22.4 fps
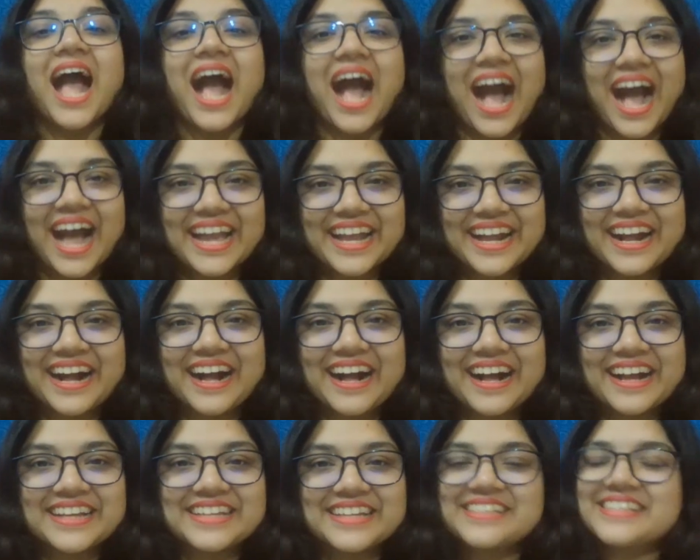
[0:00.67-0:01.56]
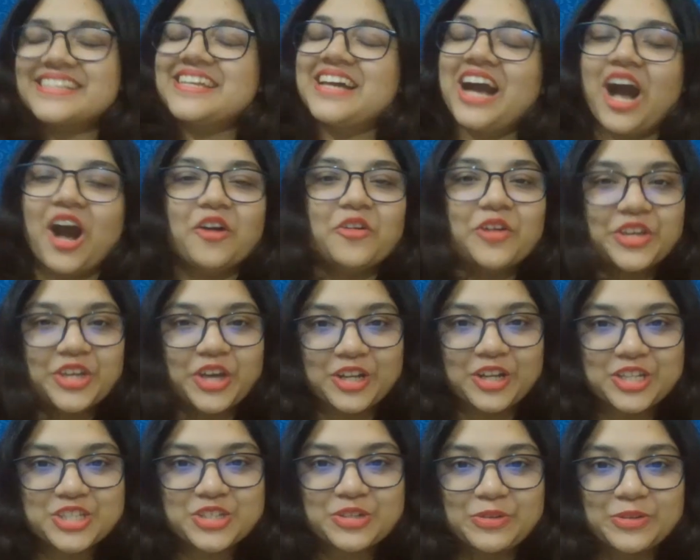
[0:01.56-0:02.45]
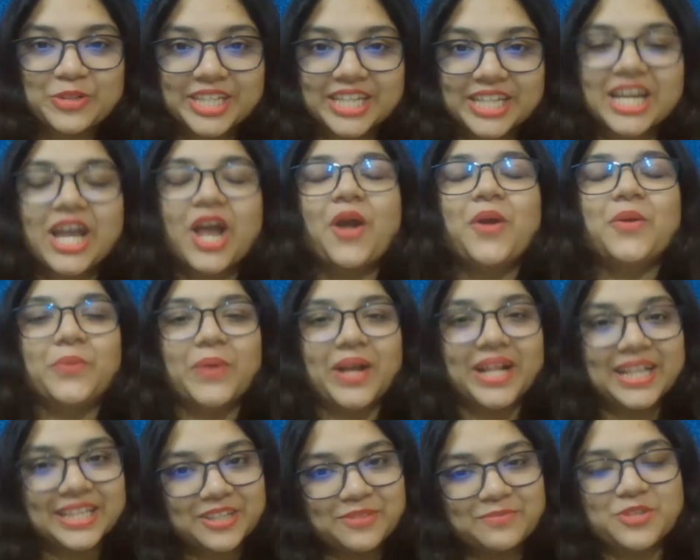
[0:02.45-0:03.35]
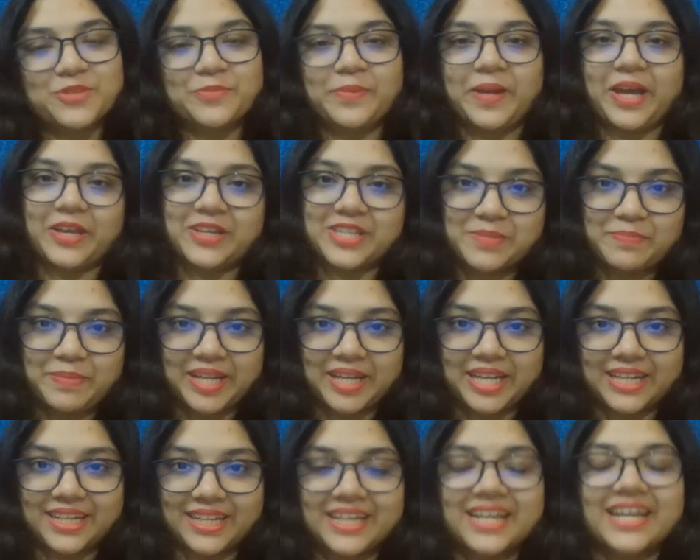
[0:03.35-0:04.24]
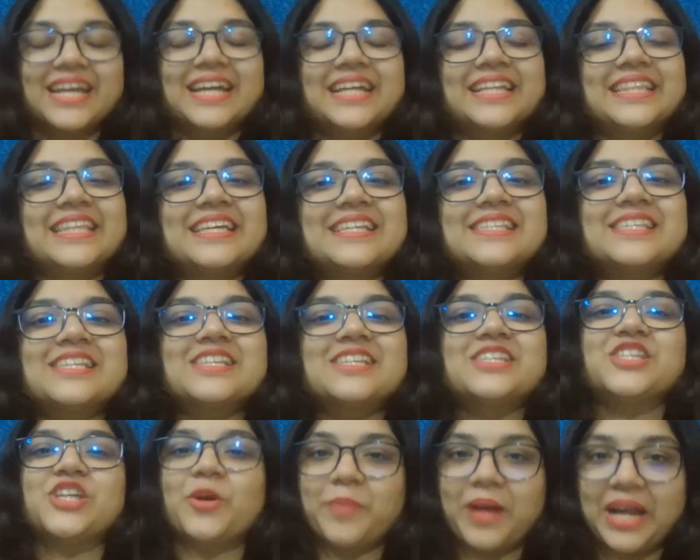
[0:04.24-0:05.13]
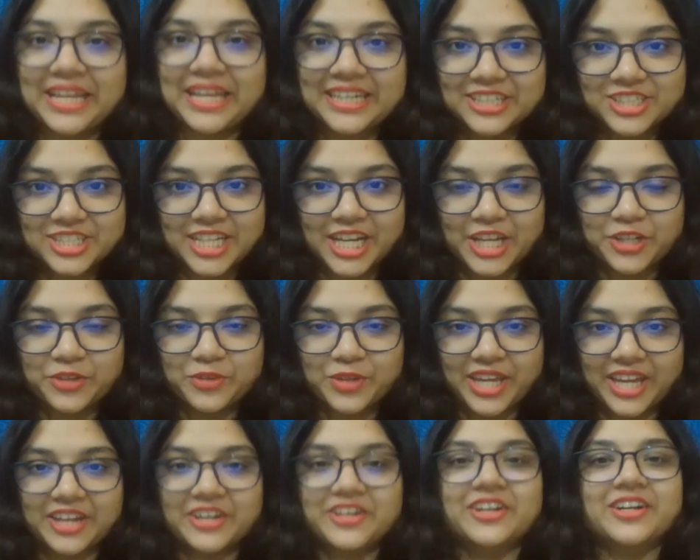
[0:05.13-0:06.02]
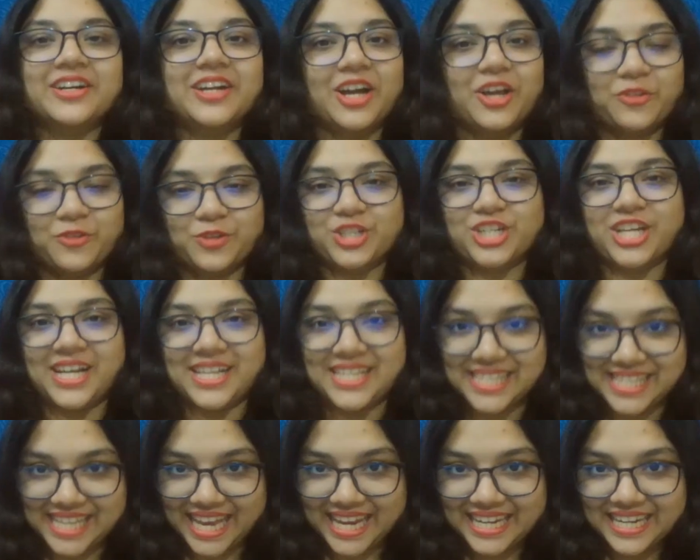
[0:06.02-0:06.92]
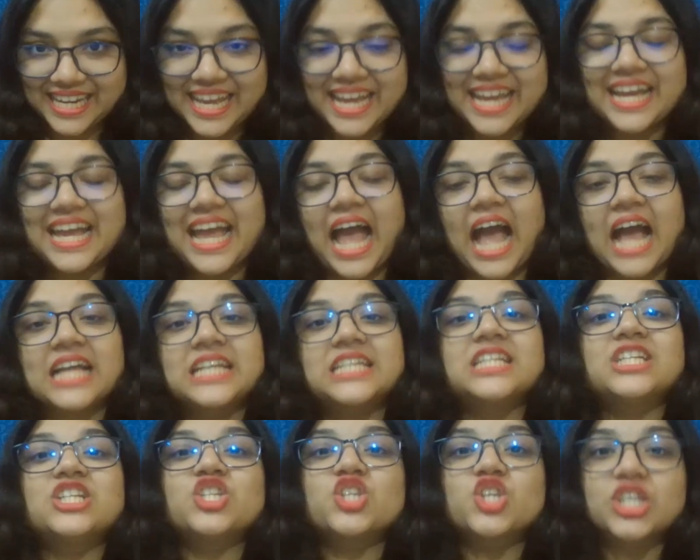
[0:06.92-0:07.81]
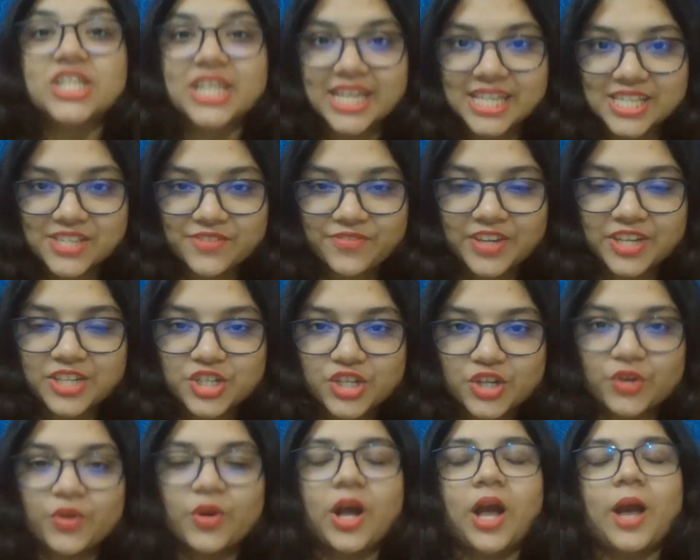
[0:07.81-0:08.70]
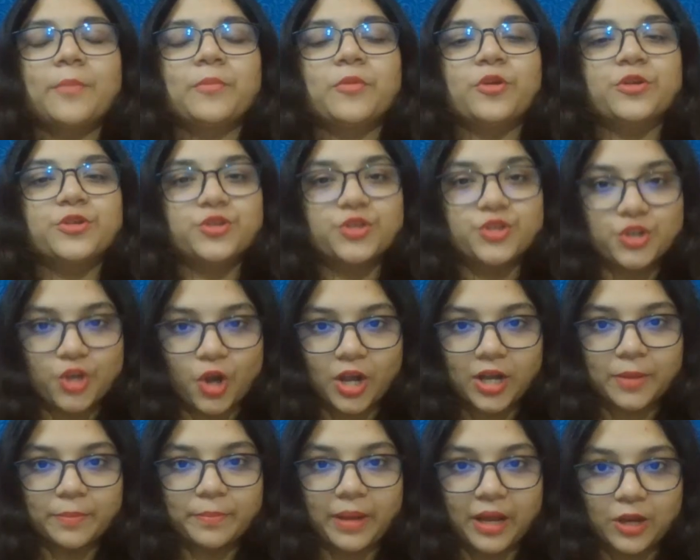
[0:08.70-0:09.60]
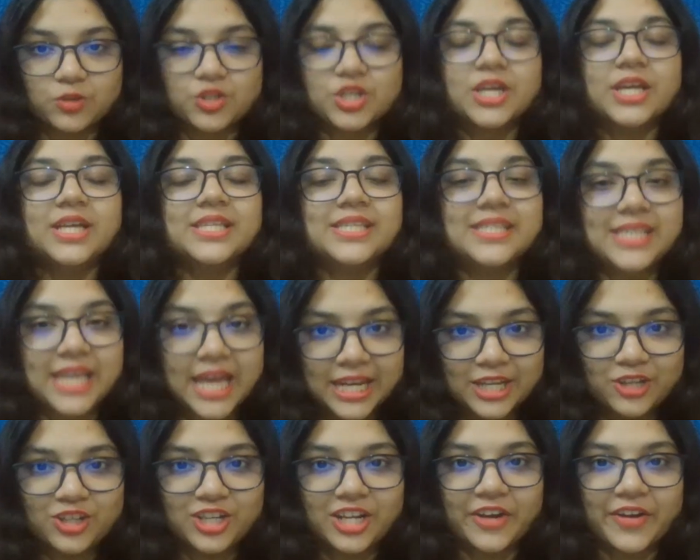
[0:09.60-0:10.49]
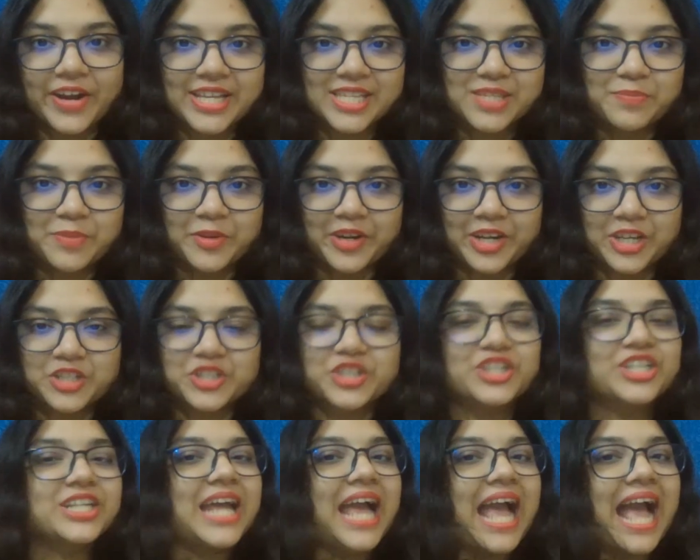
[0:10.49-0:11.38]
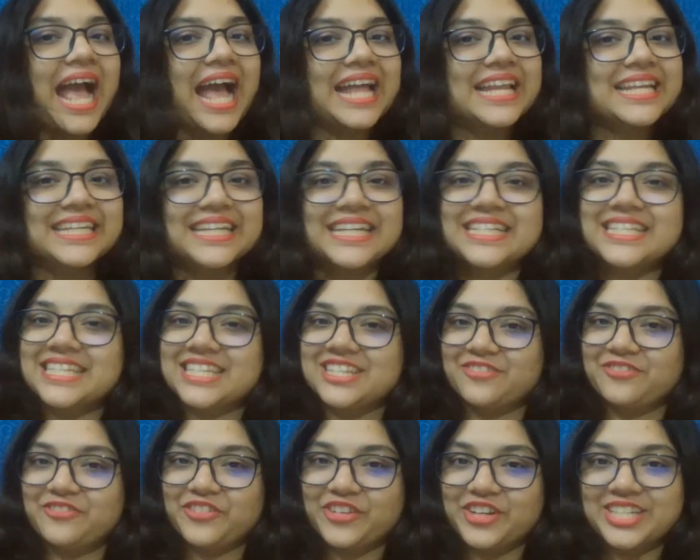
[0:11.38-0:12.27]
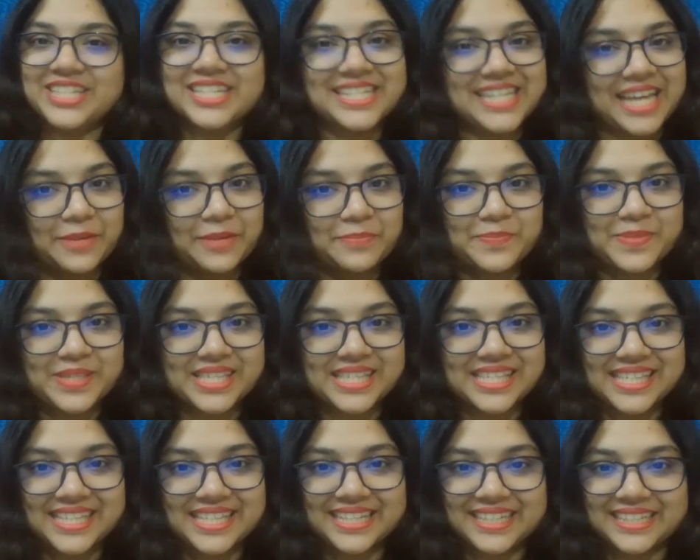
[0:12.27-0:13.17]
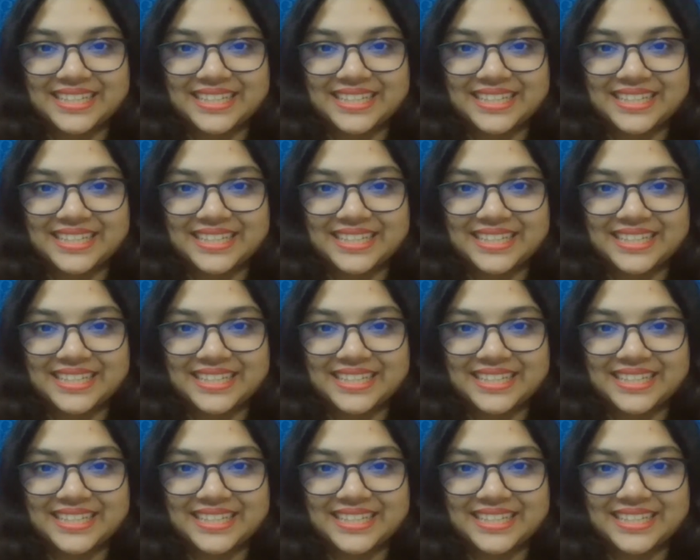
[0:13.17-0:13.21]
Hi guys, how are you all doing? Welcome to Bioxplaining. This is your biology educator Anuska Sen, and in today's video I'm going to talk about cellular respiration and its different types.